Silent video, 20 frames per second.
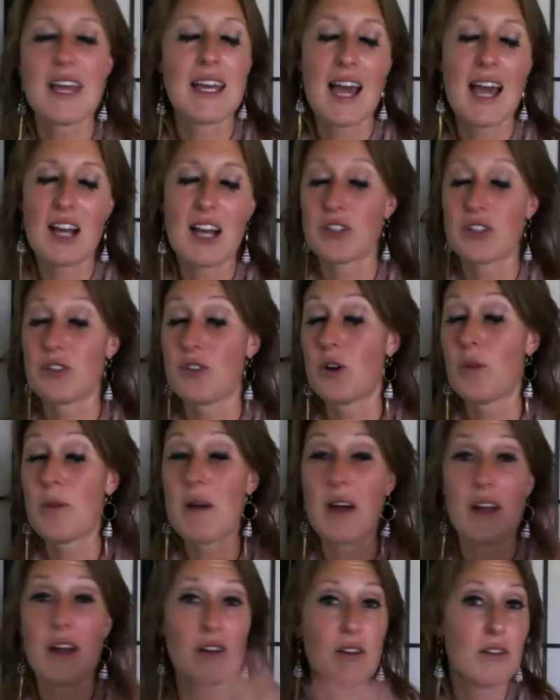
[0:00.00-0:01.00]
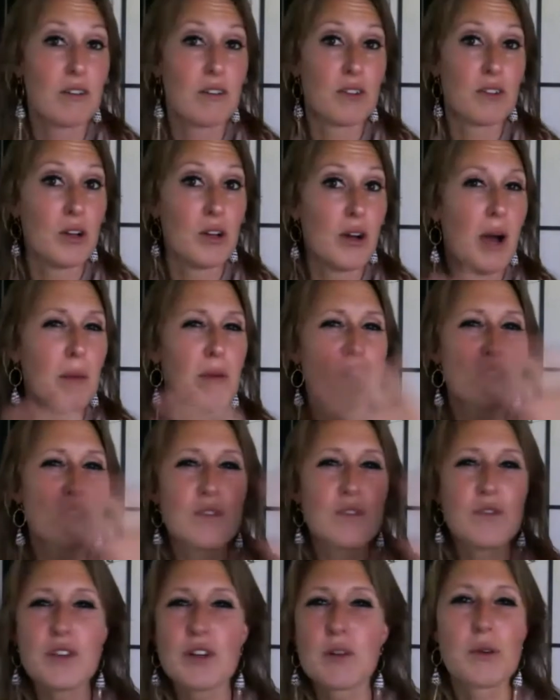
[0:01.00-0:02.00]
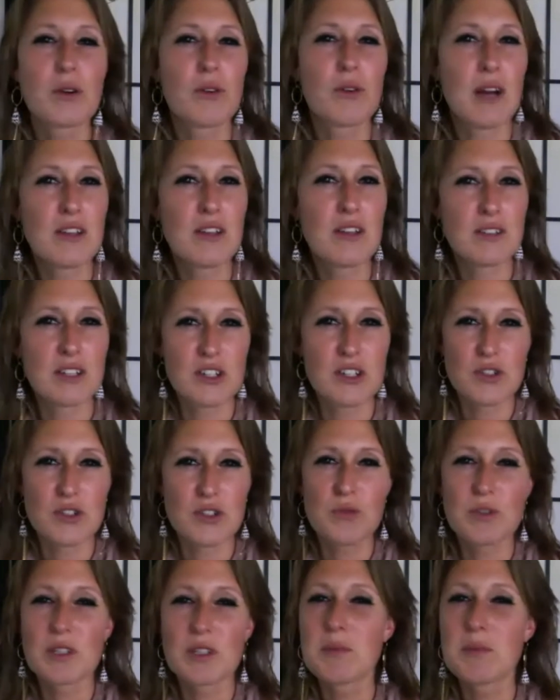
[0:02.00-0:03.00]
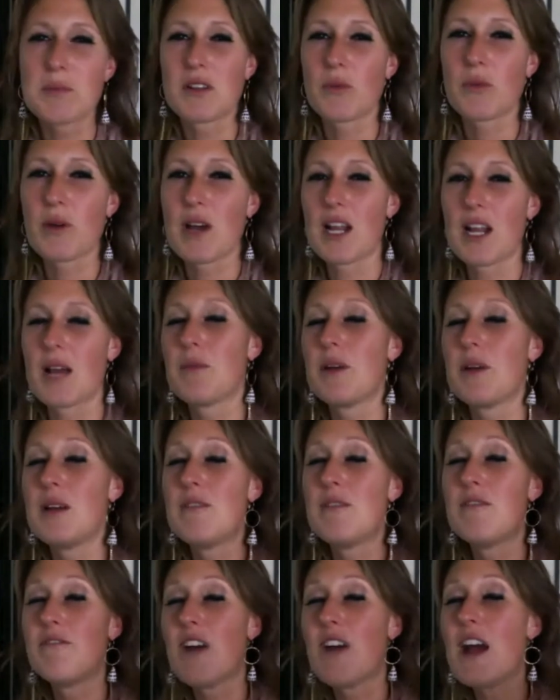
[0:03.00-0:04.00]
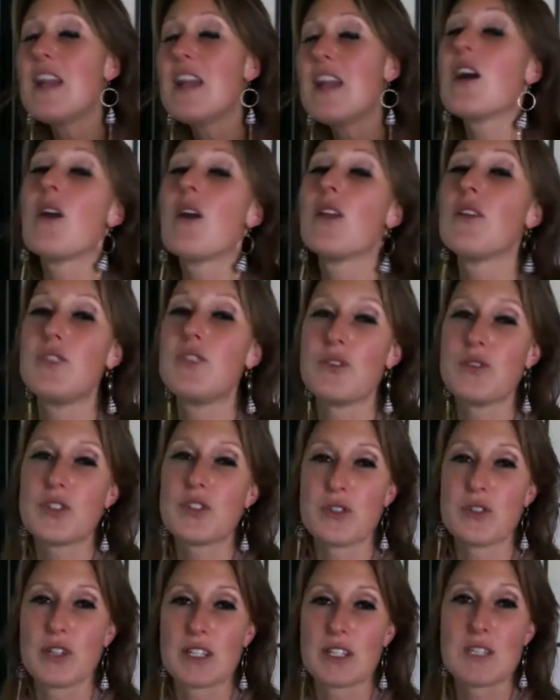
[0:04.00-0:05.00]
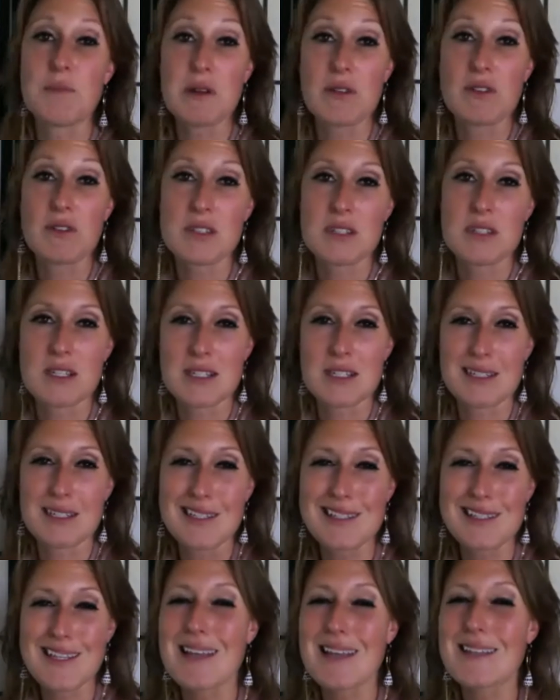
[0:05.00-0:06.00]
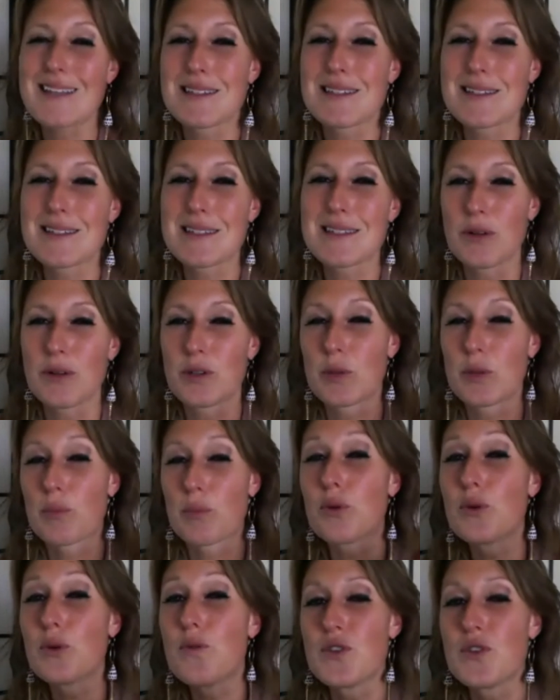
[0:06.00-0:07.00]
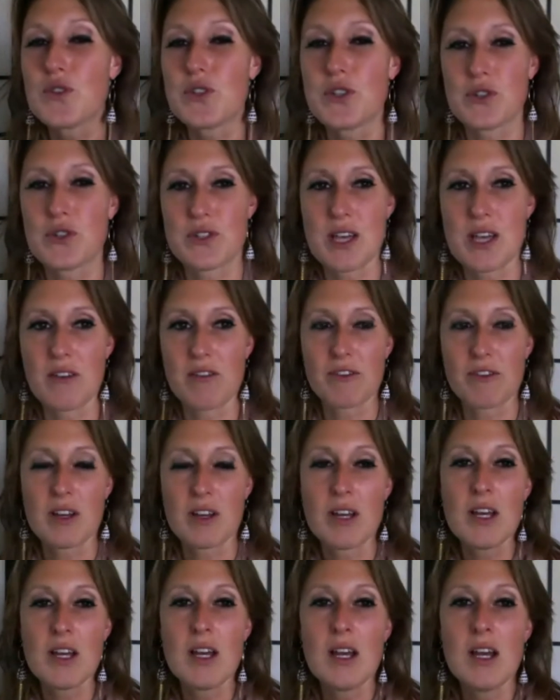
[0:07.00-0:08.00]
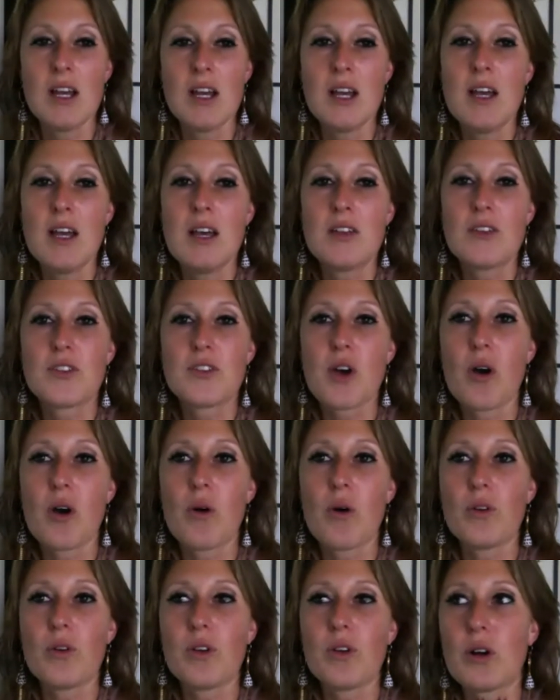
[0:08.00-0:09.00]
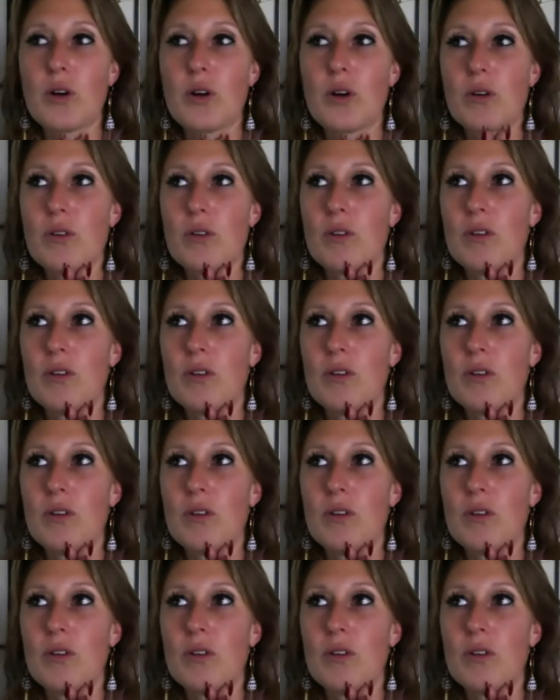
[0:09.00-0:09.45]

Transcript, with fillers: action, no matter you know how much fear procrastination has really been in the way. And I'm inviting all of you to experience this and to test this out and to prove this to yourself. So, you know,